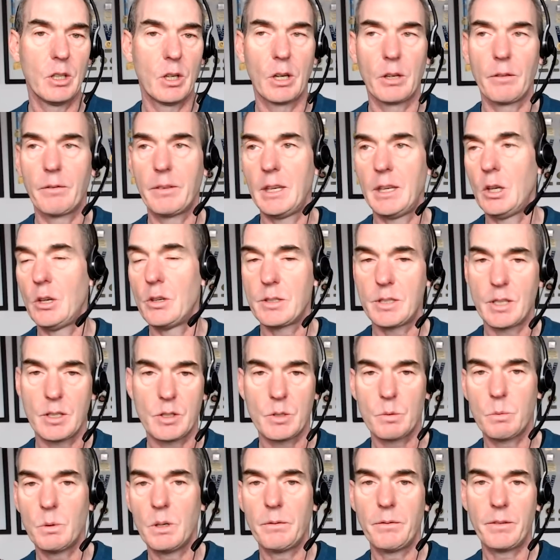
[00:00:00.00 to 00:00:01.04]
You know, if they're using
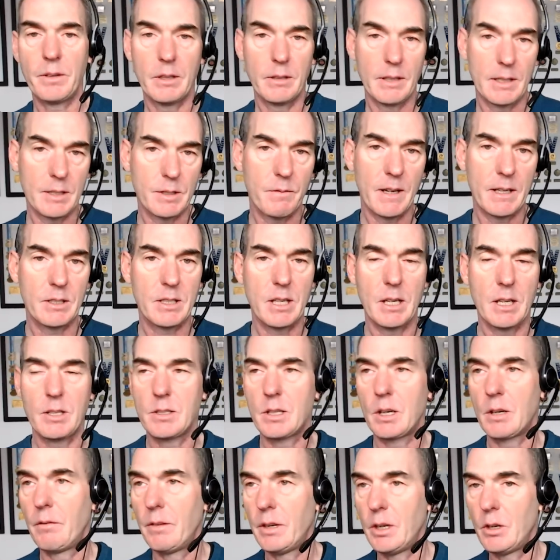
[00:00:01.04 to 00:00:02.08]
Zwift, that's
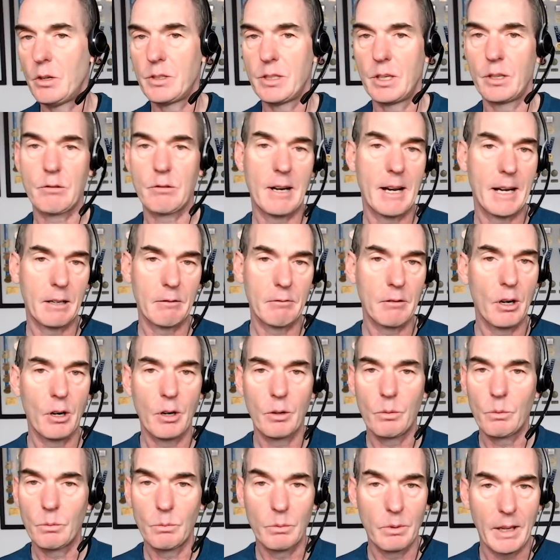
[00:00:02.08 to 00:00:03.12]
fantastic. If you're using
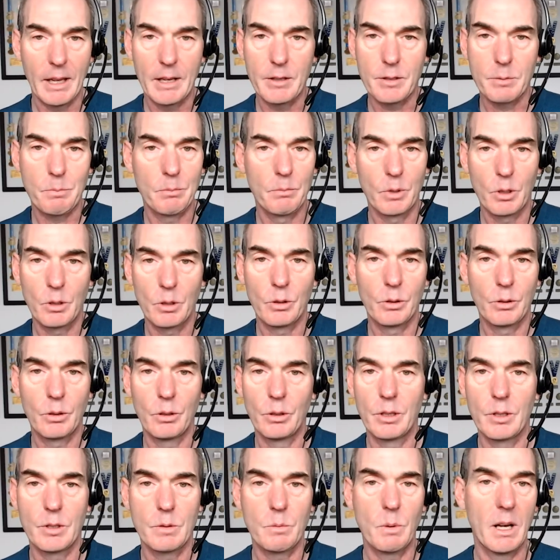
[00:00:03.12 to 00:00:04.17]
TrainerRoad, well, that's
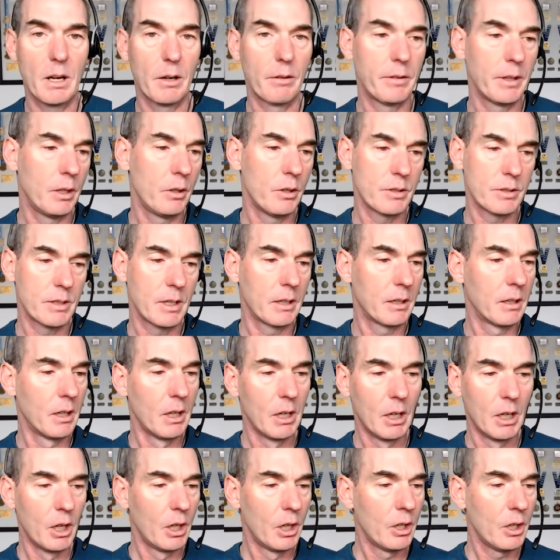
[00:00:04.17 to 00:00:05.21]
good as well if you're using
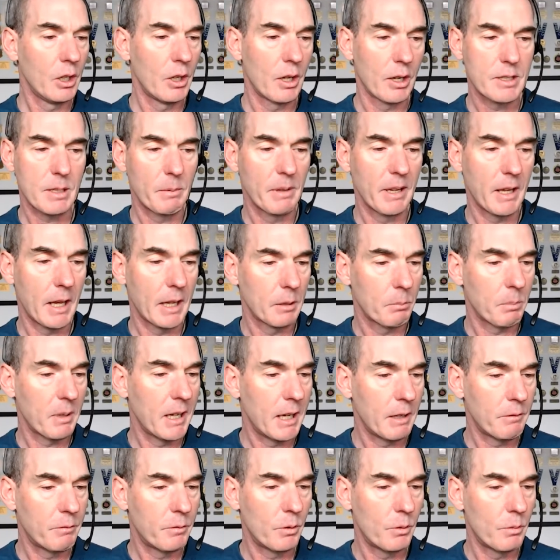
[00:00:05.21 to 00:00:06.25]
you know some of the other
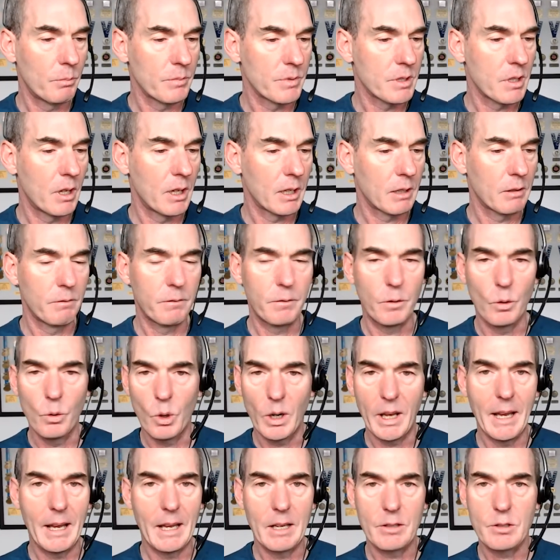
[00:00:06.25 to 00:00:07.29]
platforms like
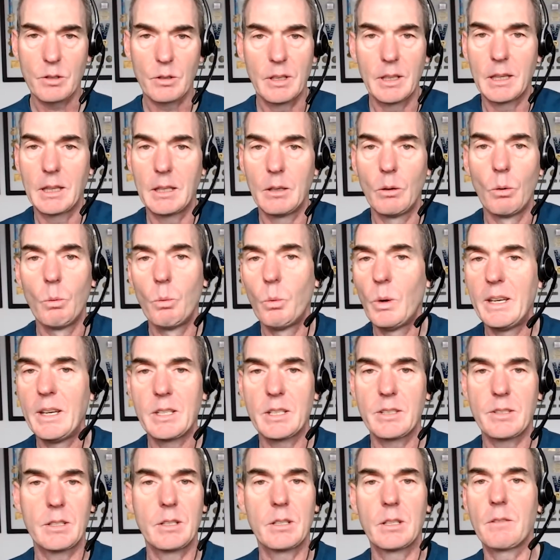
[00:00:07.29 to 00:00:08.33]
FulGaz we
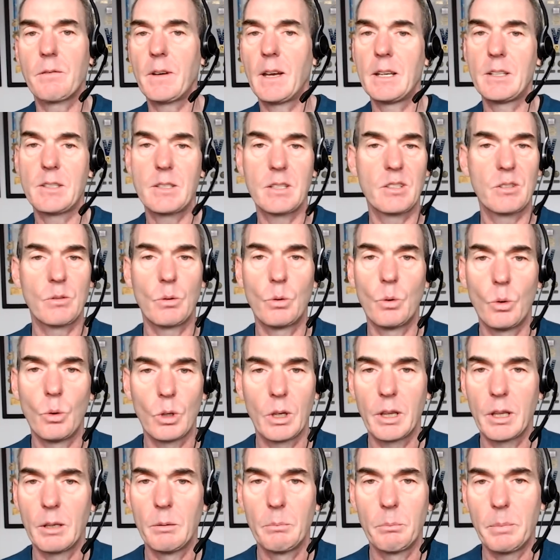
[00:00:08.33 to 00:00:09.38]
just interface into all
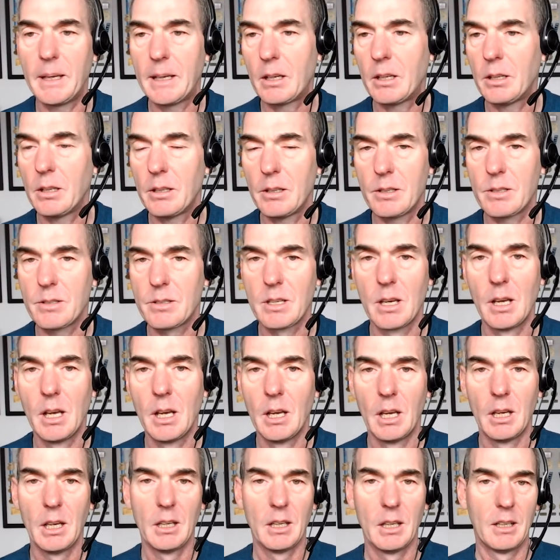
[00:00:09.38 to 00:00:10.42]
of them because
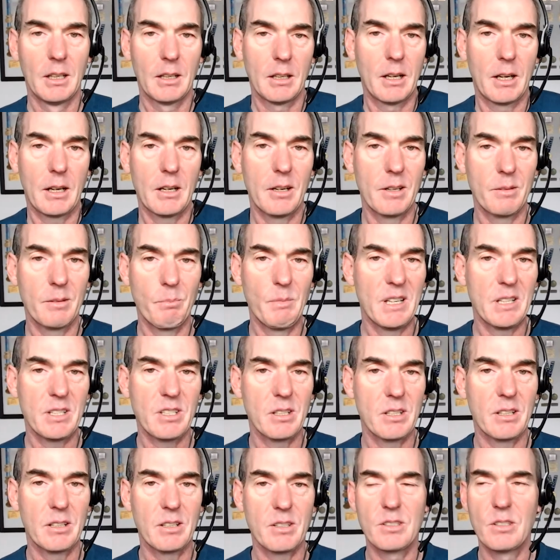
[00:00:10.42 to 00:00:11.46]
like I
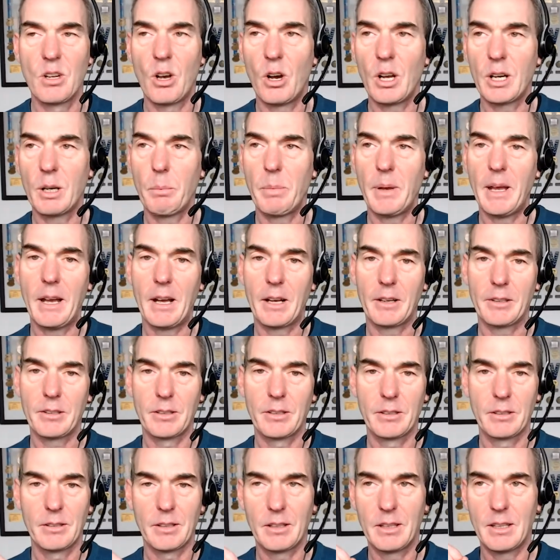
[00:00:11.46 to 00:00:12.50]
mentioned, it's not about
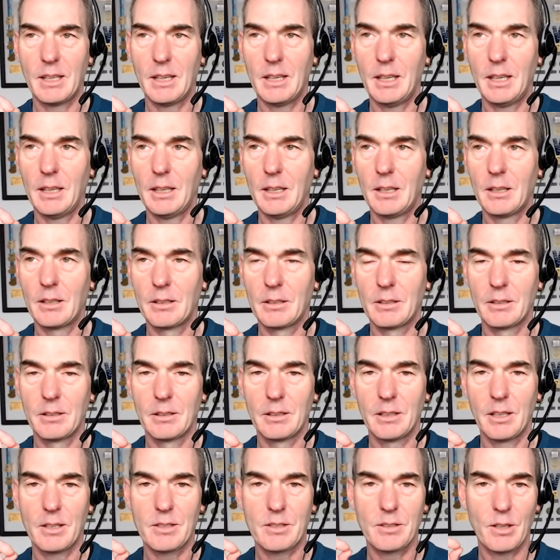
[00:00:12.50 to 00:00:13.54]
the
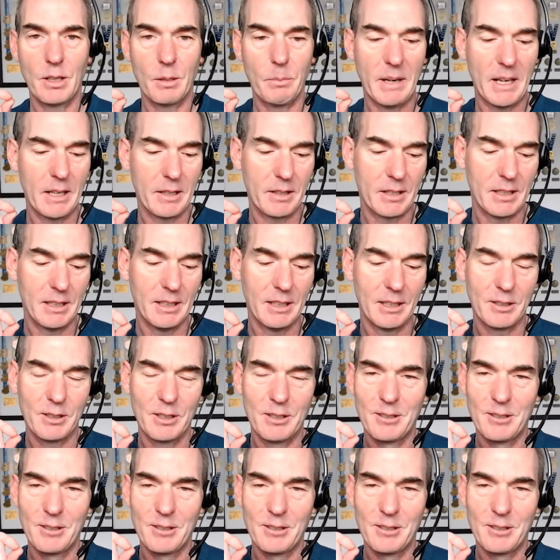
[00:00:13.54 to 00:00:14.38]
it's not about the